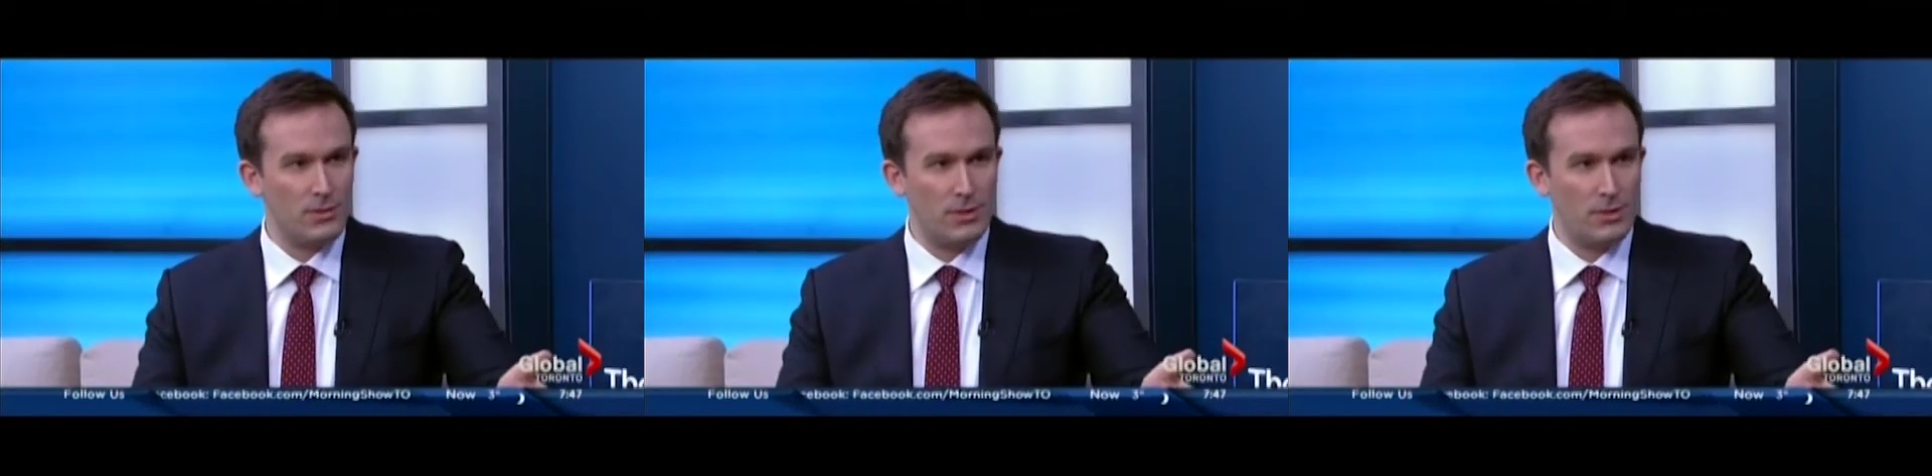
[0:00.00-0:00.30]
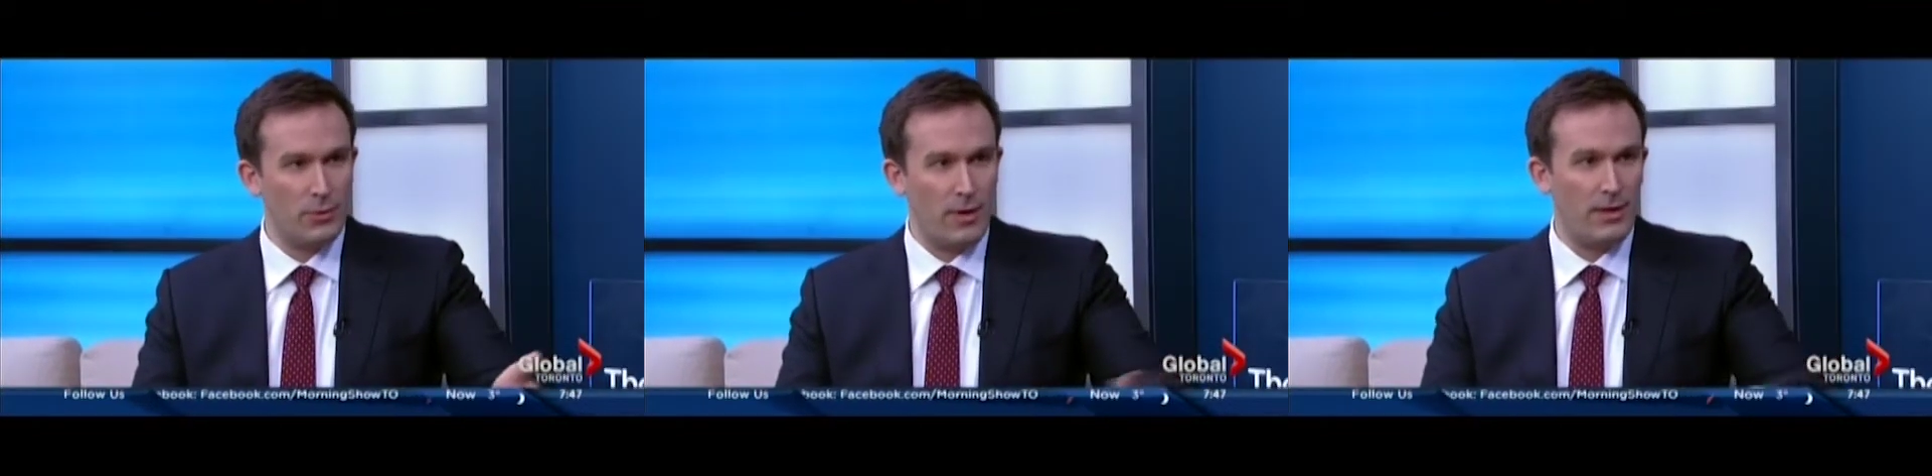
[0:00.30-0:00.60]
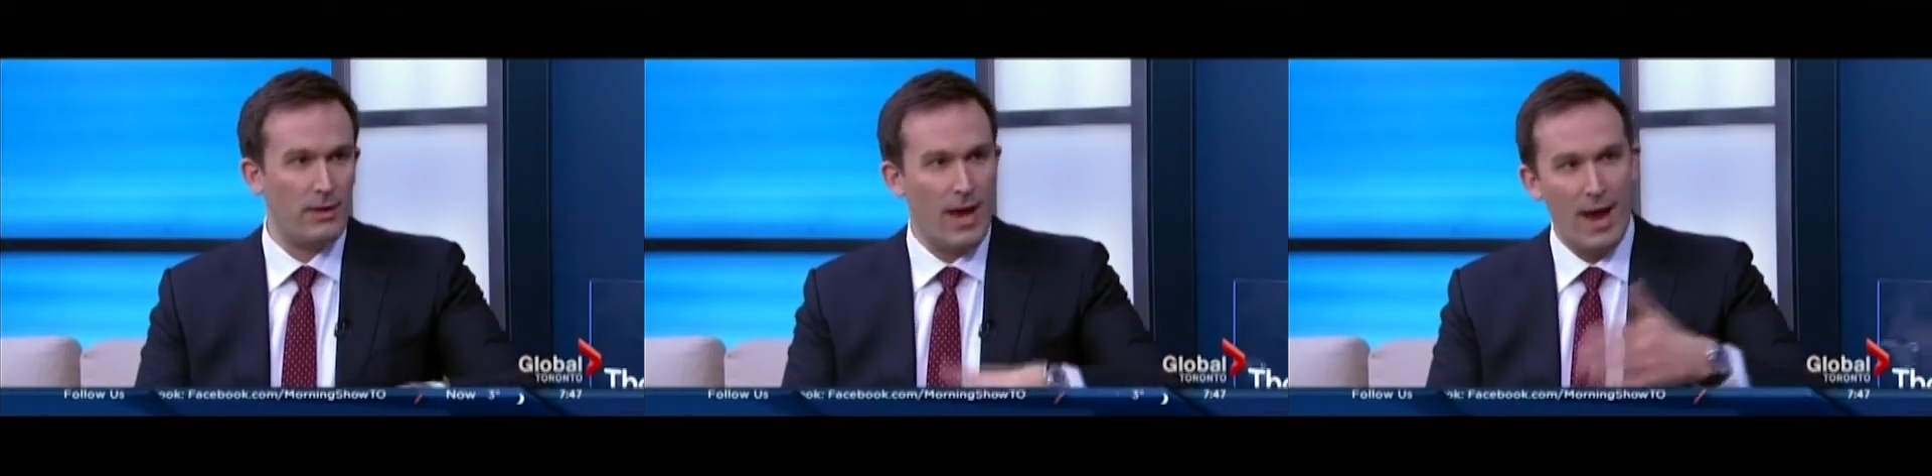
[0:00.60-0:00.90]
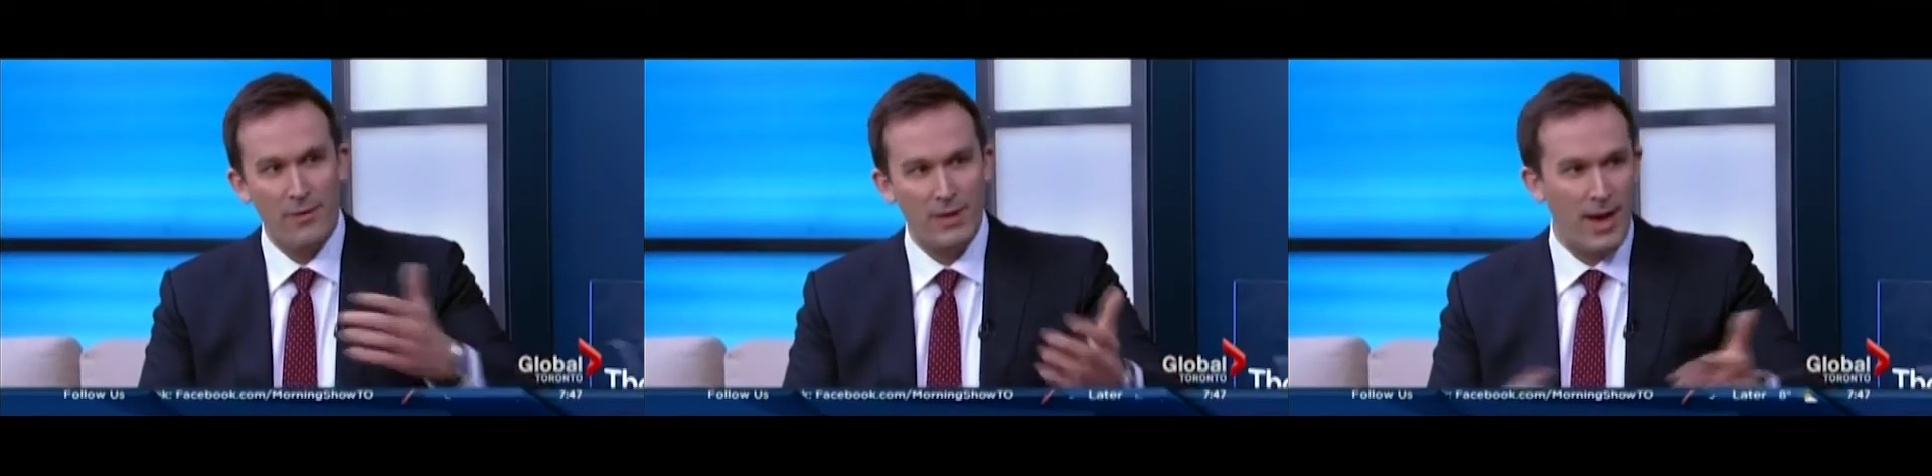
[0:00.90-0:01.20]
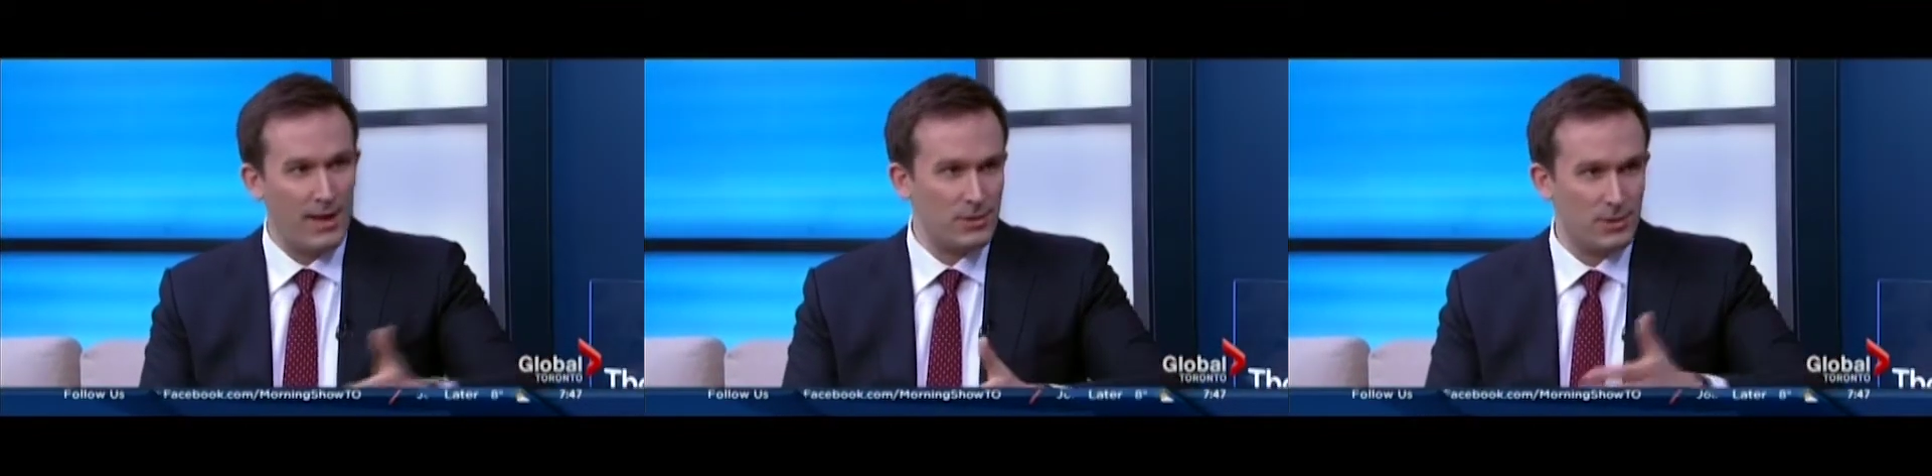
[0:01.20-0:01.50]
are situated, how the
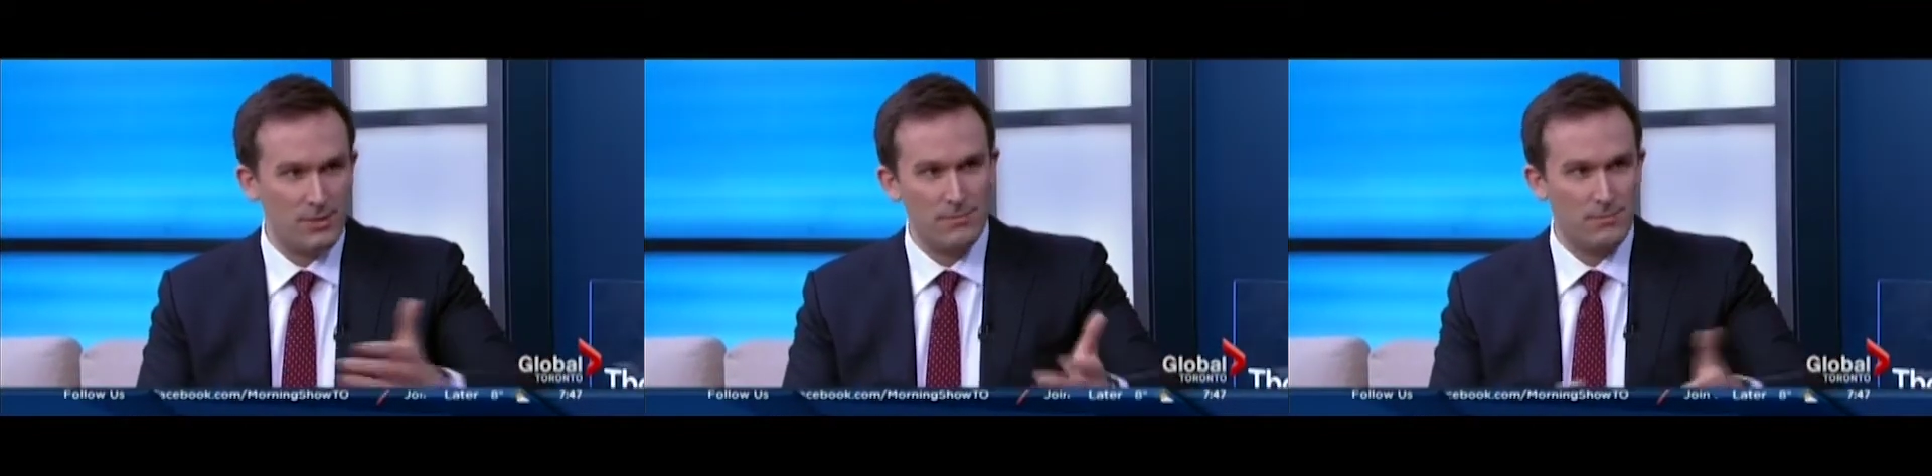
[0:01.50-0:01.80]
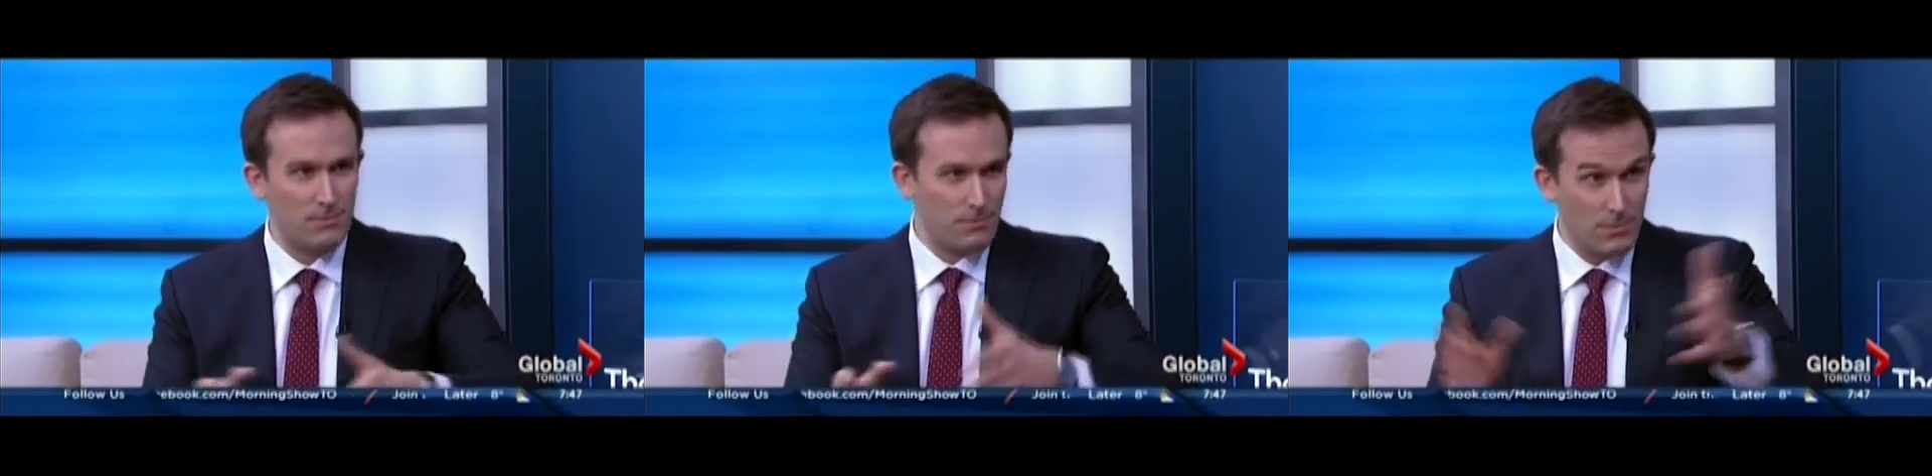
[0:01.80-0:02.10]
accident